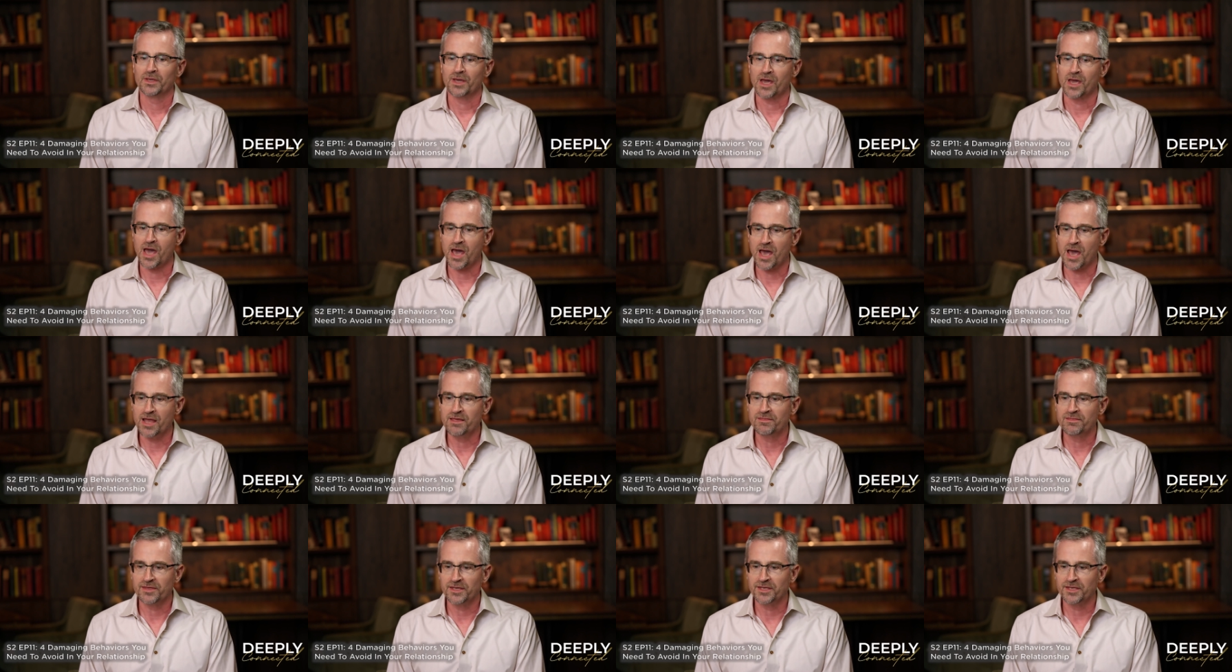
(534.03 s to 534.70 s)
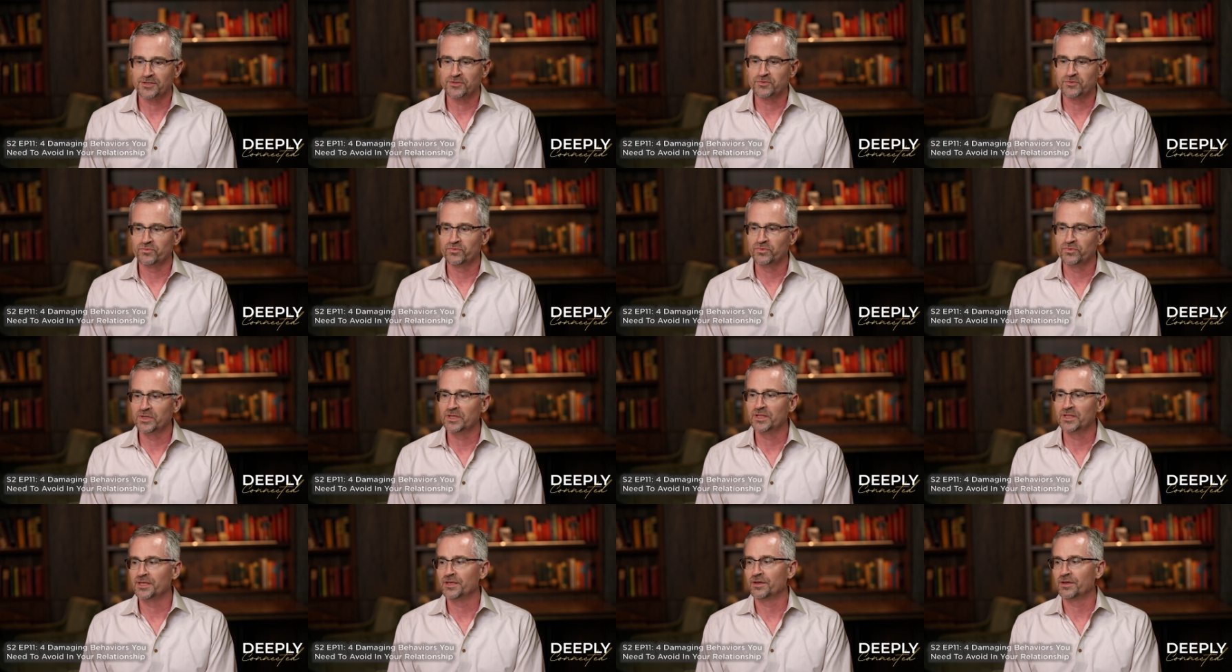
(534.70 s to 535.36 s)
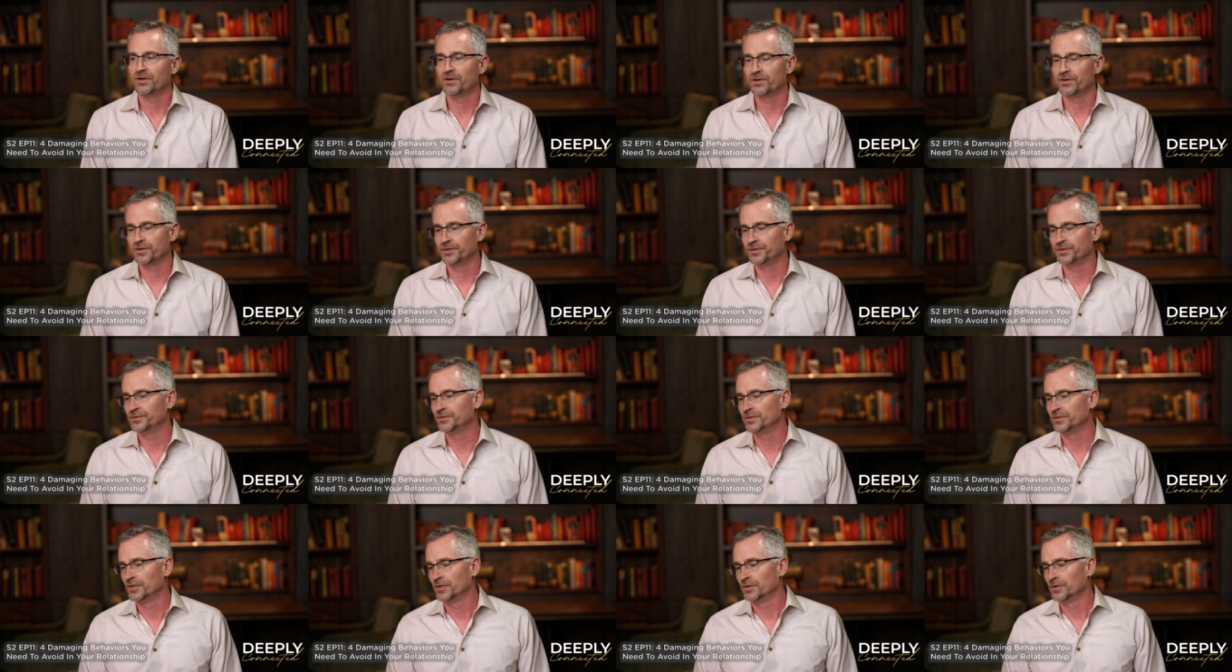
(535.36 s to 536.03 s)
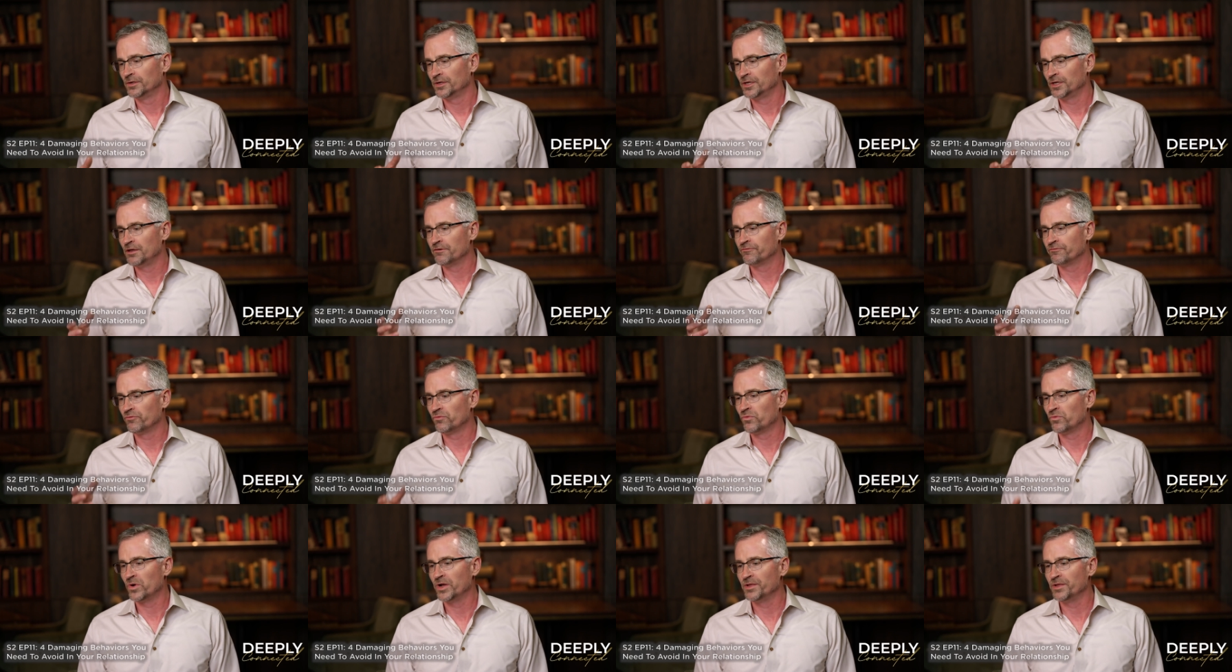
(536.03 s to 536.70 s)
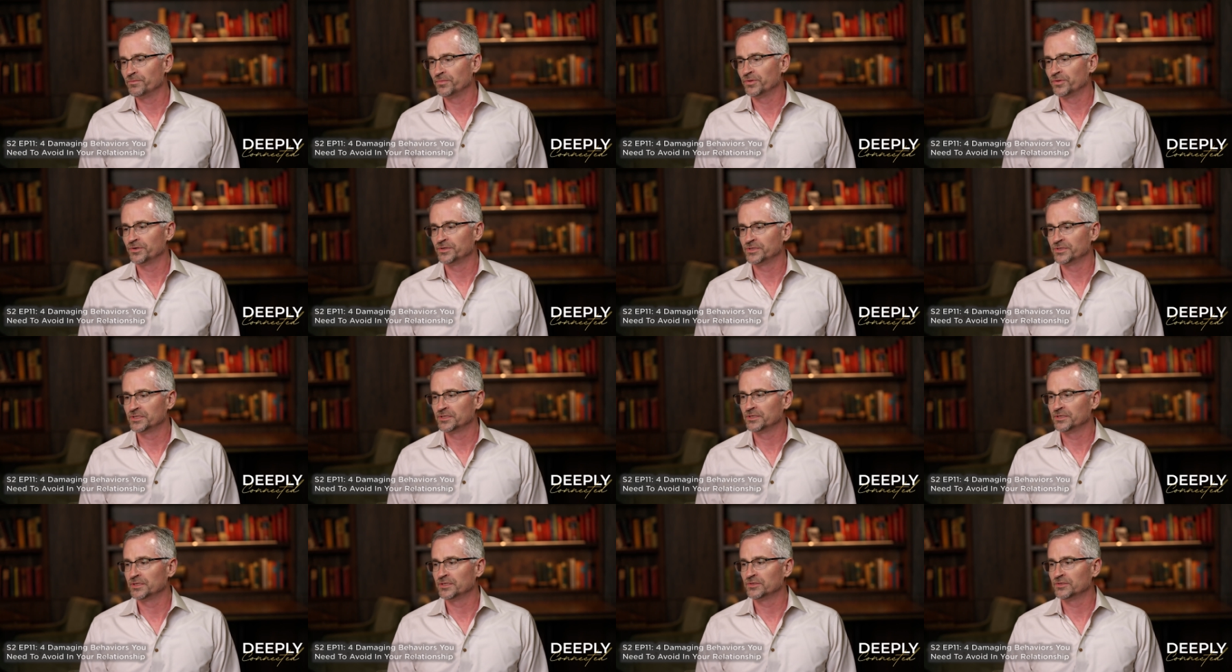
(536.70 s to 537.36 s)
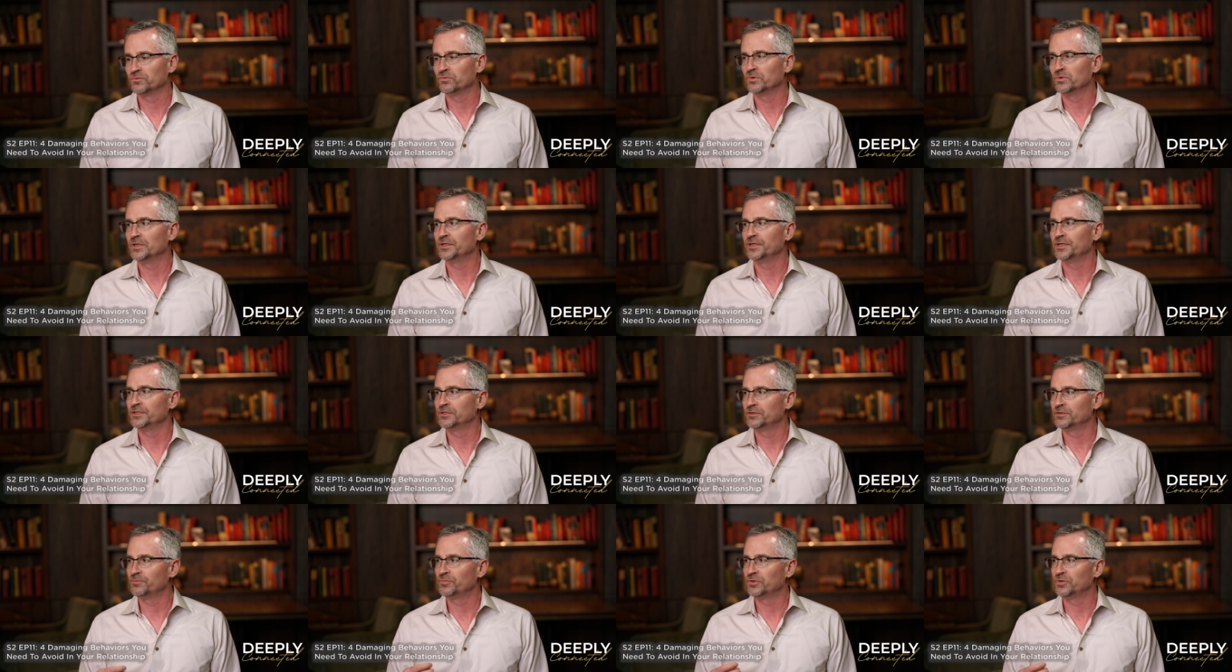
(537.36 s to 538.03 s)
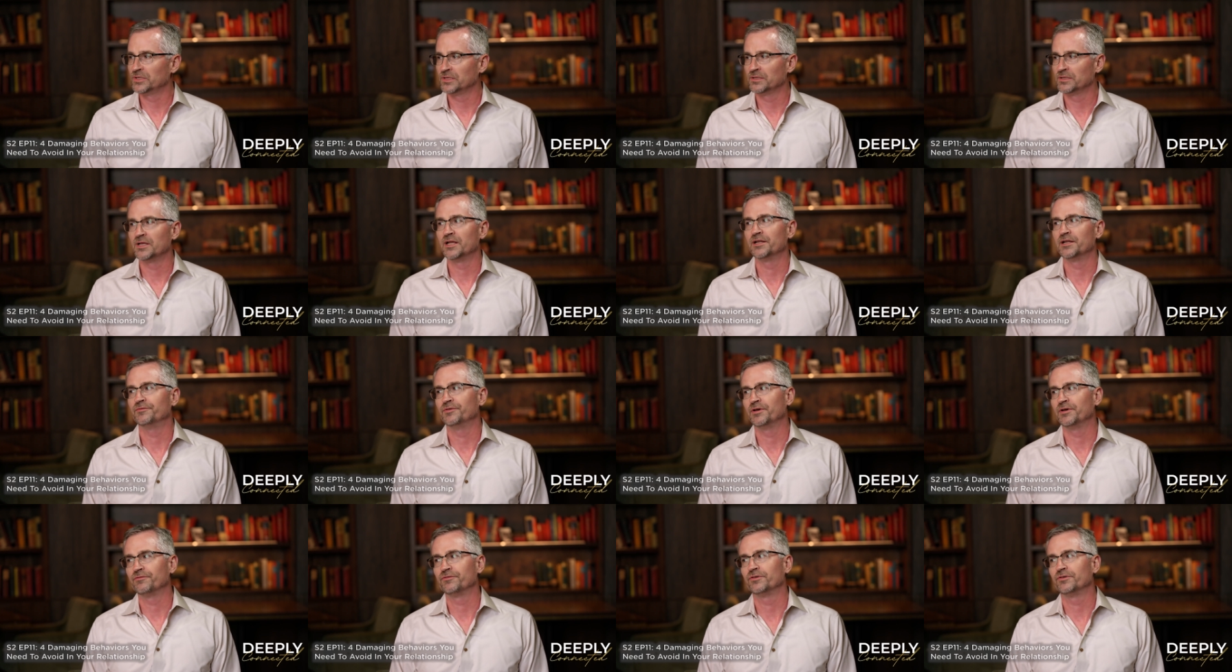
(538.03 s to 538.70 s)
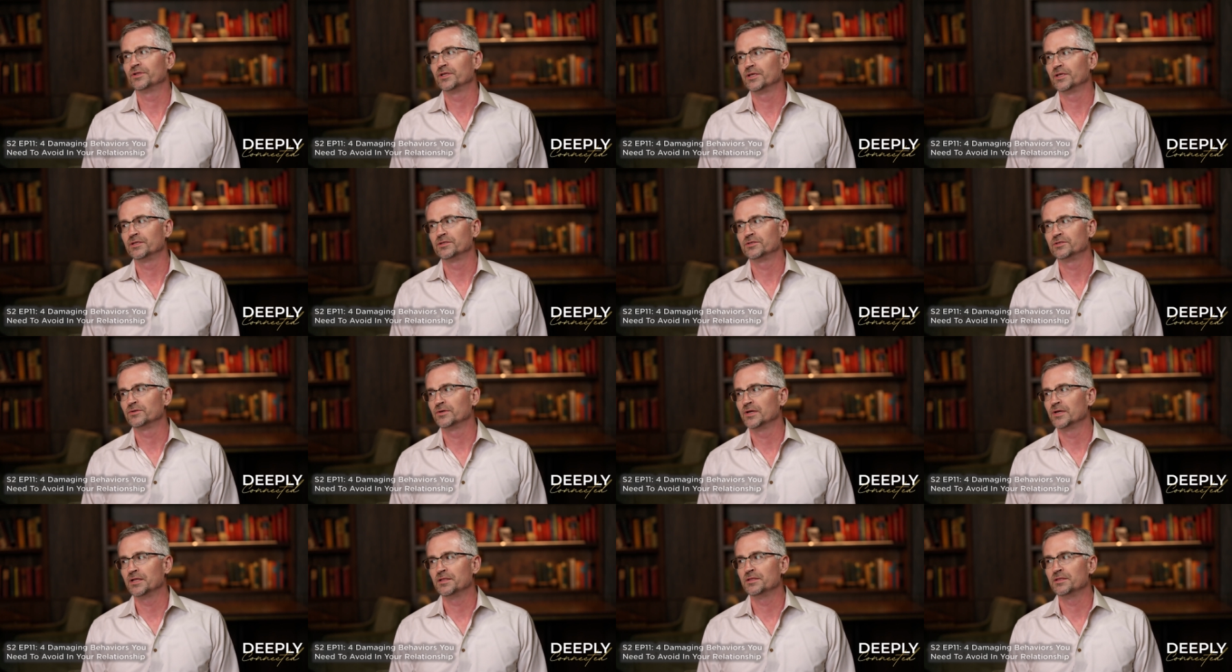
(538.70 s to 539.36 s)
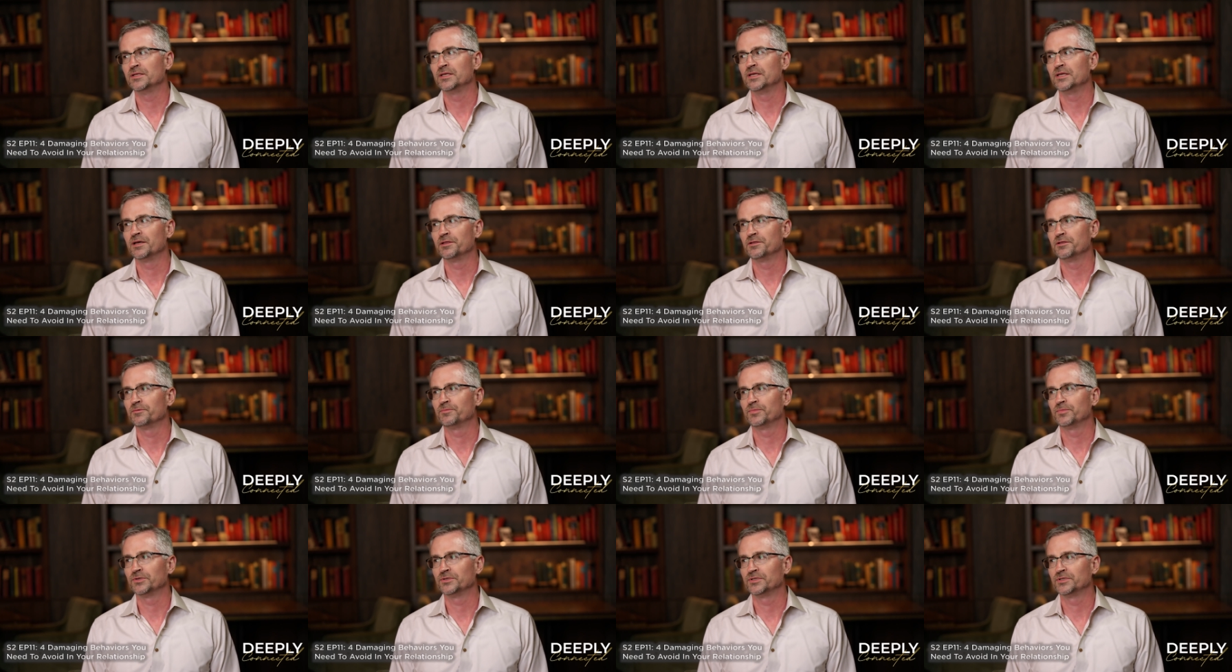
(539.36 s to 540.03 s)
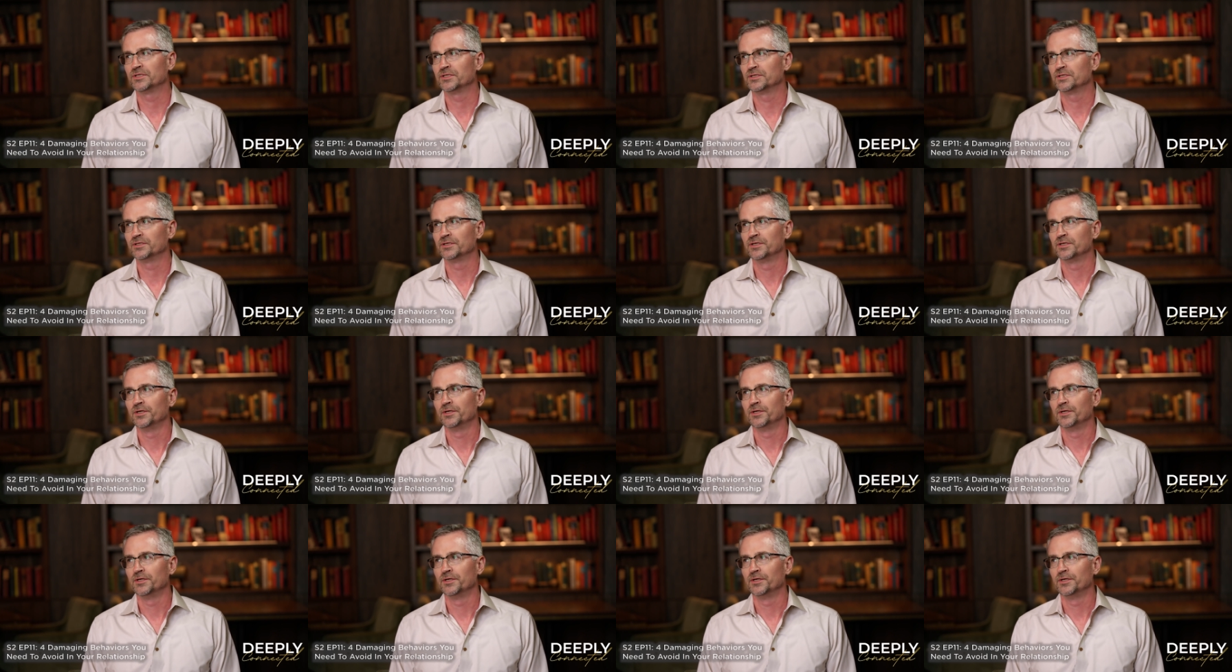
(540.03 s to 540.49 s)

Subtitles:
I think it's really hard if one person is willing to put a lot of effort into it and the other person,